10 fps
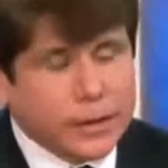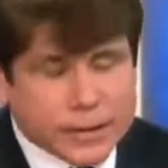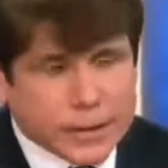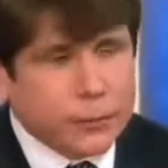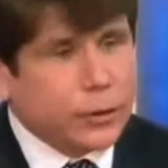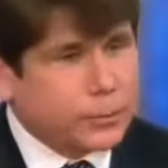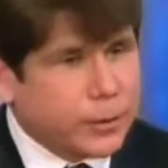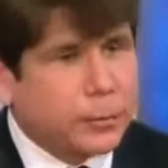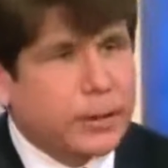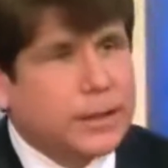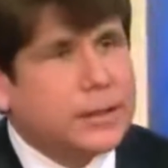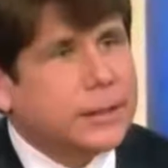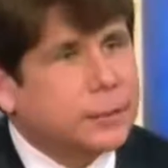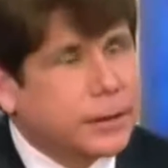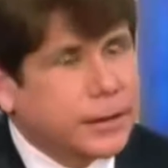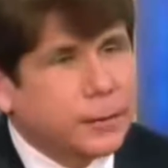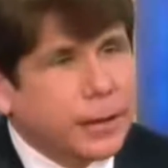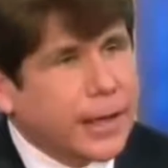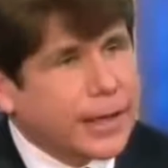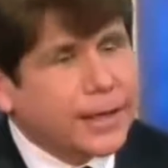Several people, and I'll tell you about that,
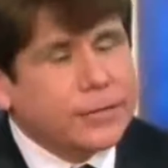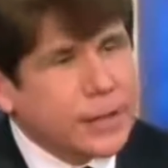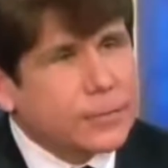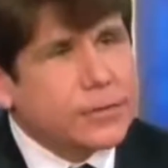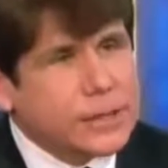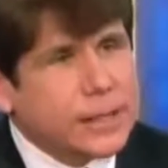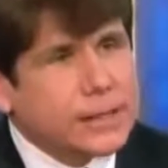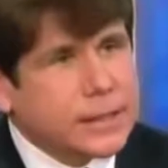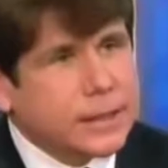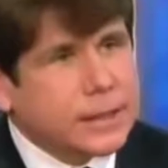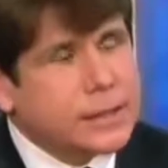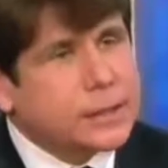but I have to emphasize again,